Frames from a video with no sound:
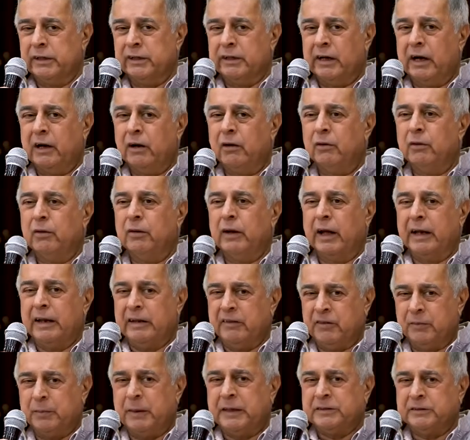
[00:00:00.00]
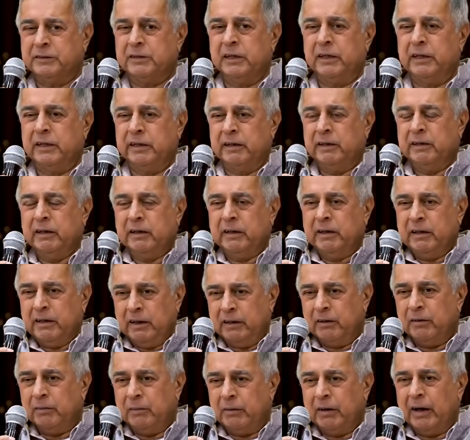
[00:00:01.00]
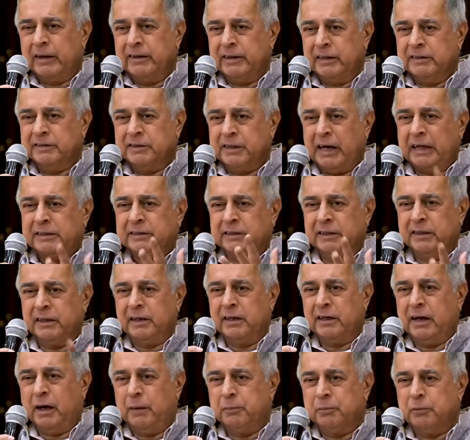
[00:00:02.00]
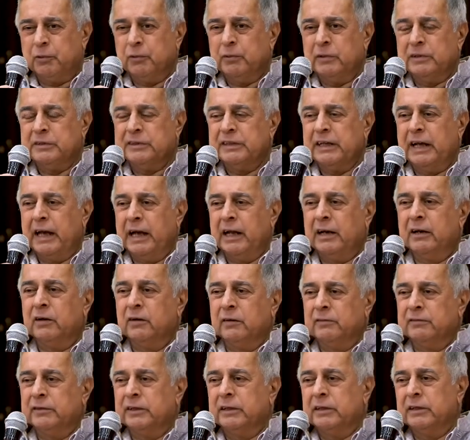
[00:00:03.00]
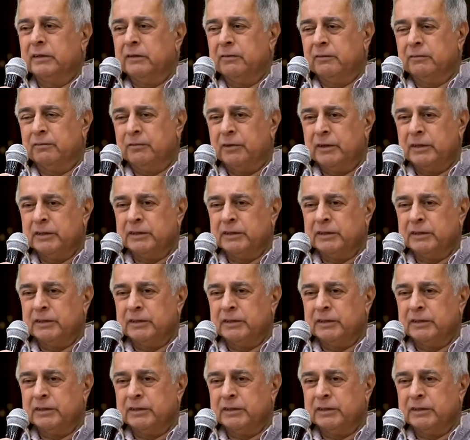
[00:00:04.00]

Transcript: till now, and especially it's ratcheted up towards the end of the